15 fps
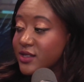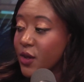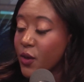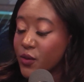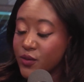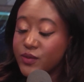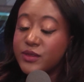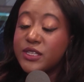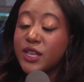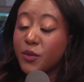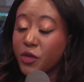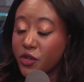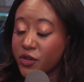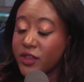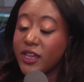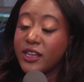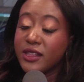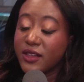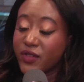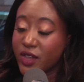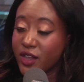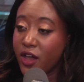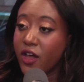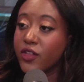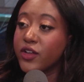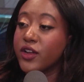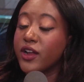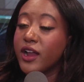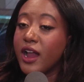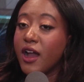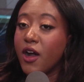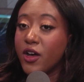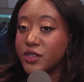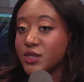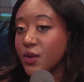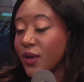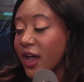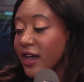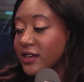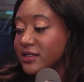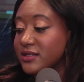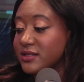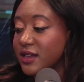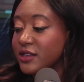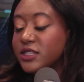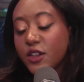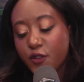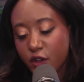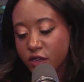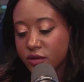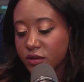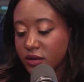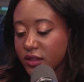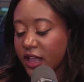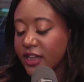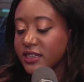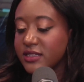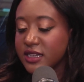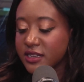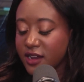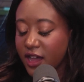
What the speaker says: So similarly, In Living Color also has a different legacy,